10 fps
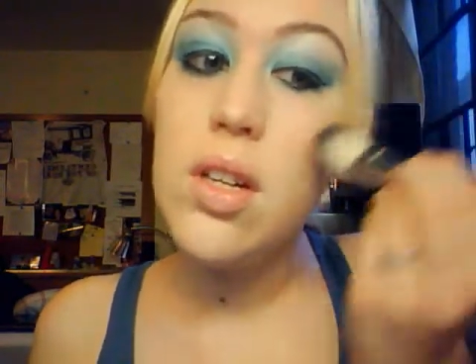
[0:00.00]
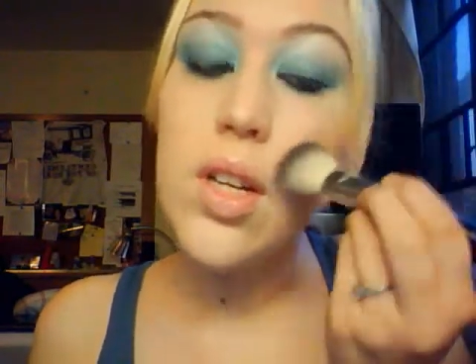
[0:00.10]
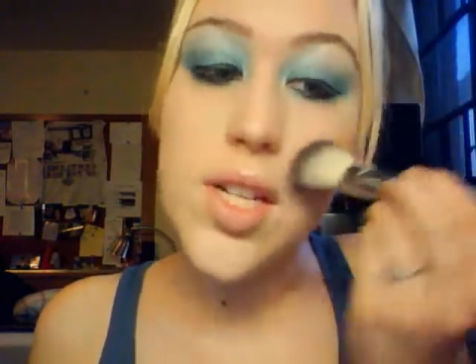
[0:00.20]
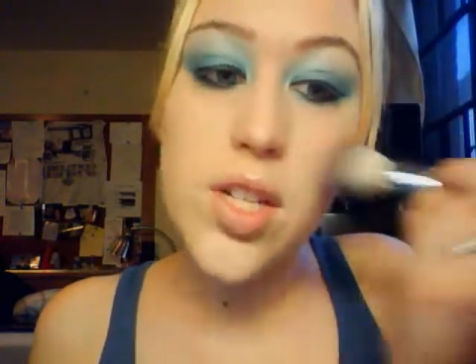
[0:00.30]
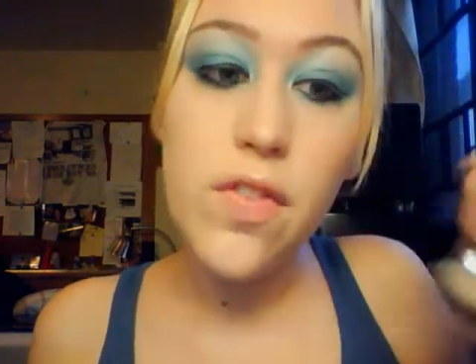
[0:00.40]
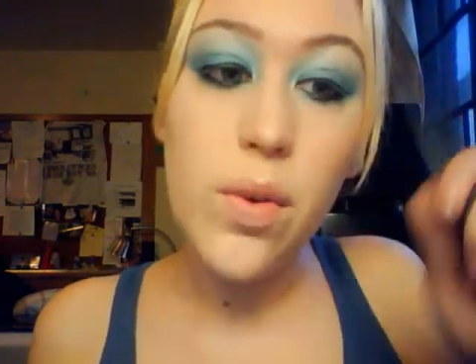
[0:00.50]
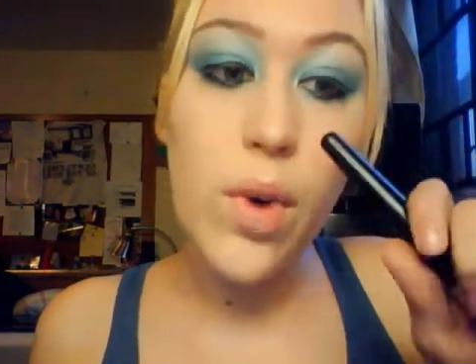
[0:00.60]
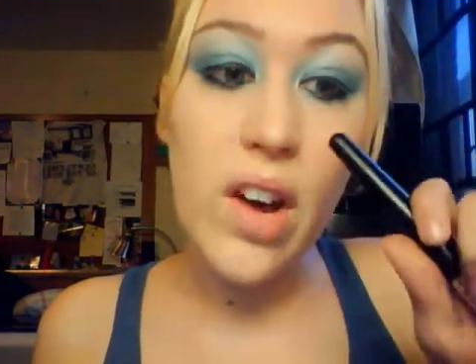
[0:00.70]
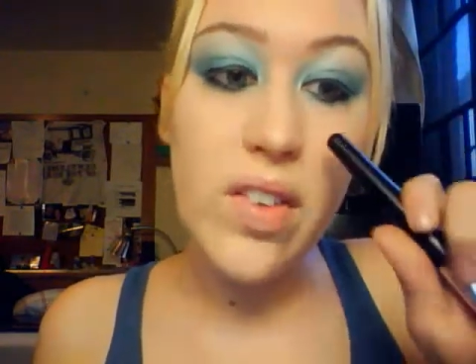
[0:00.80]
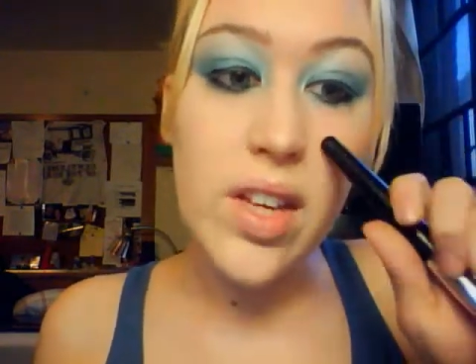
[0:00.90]
Because if you
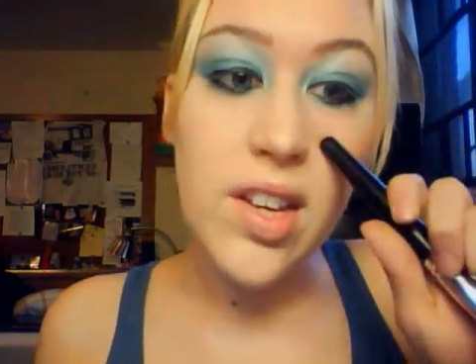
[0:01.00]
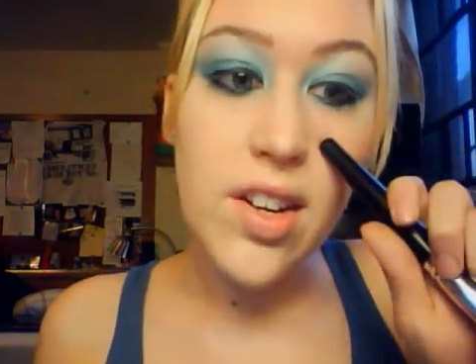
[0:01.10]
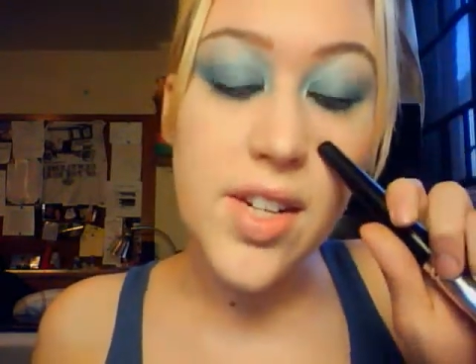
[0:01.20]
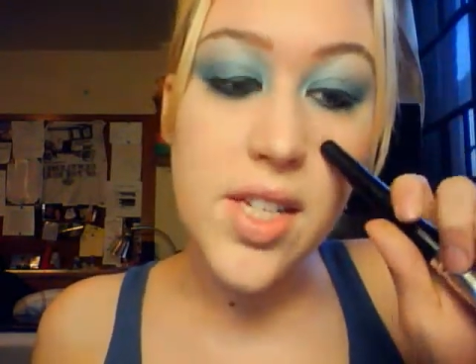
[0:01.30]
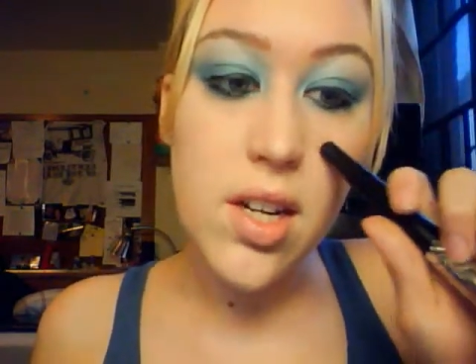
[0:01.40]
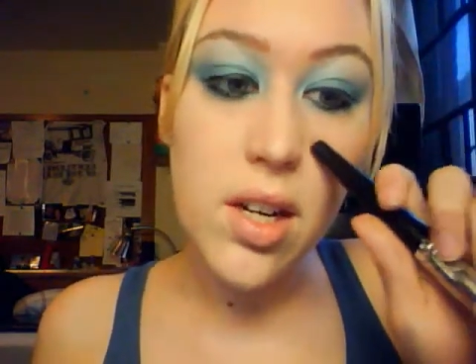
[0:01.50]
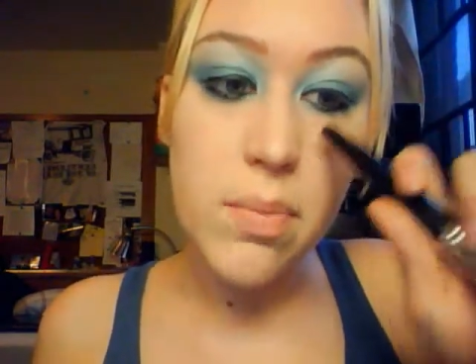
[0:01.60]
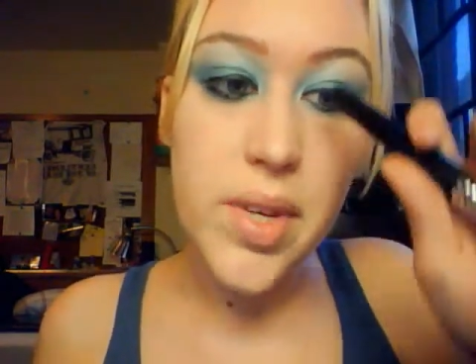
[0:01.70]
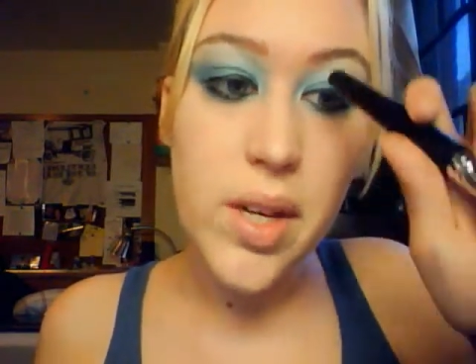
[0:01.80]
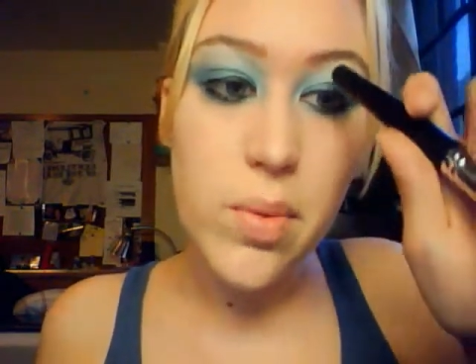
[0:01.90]
have it here, it's going to
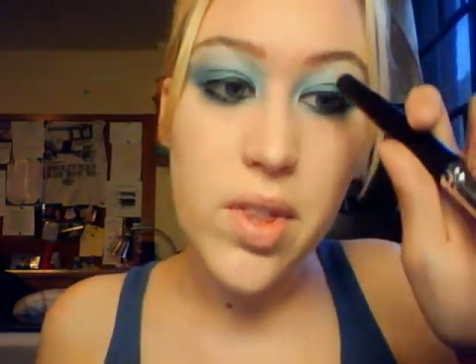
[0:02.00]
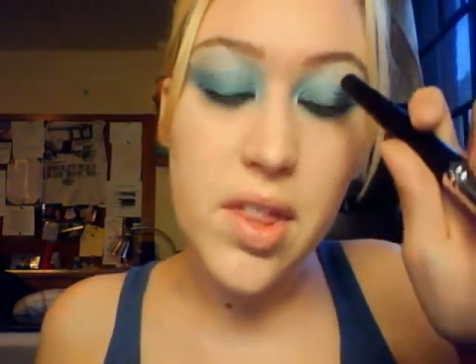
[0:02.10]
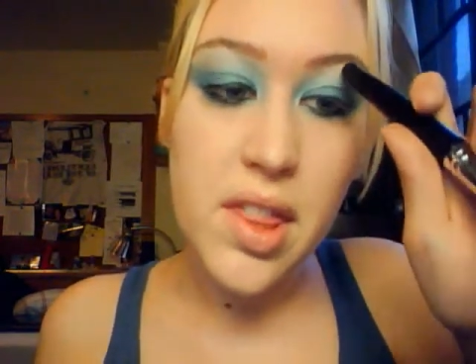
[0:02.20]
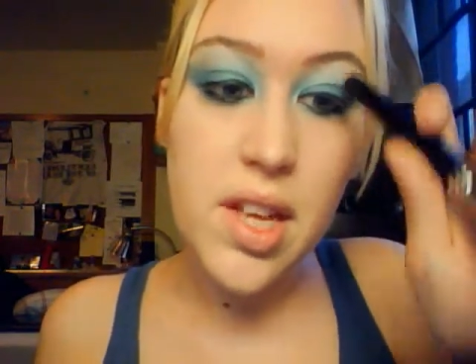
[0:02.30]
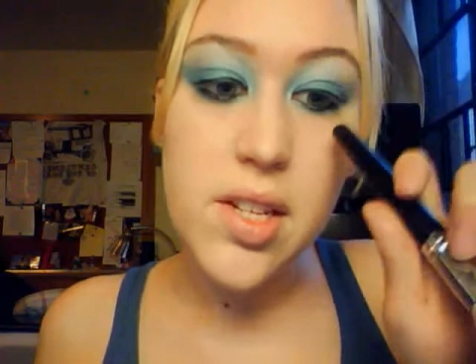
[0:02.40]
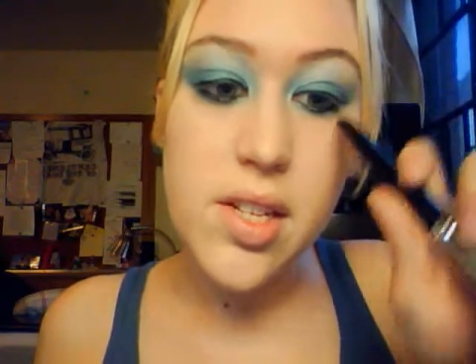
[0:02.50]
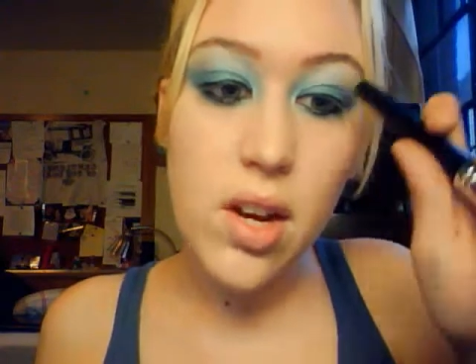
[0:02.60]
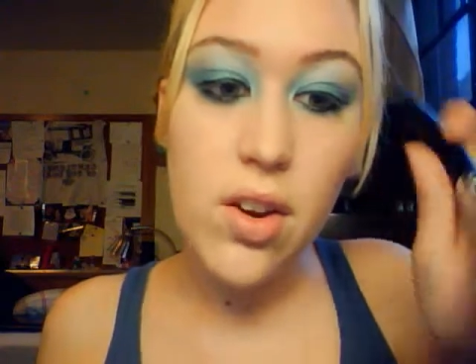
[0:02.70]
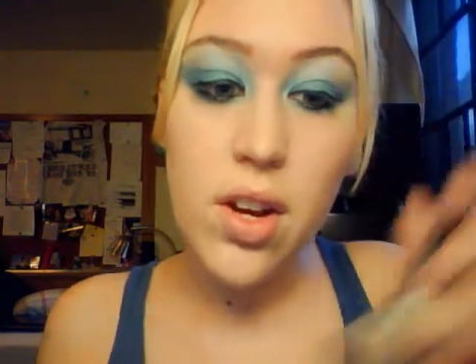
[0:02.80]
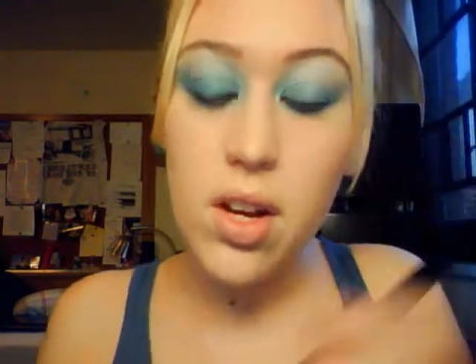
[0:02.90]
compete with this
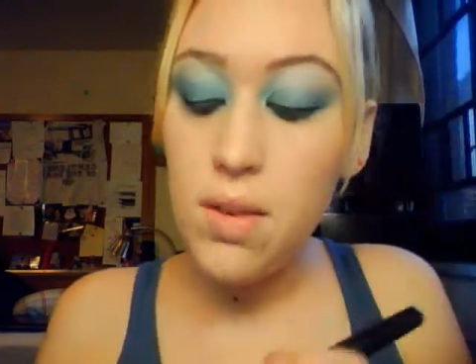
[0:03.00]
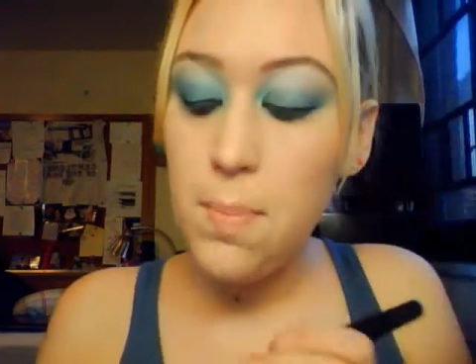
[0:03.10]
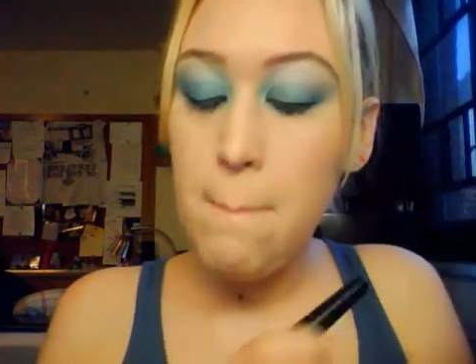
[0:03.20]
area.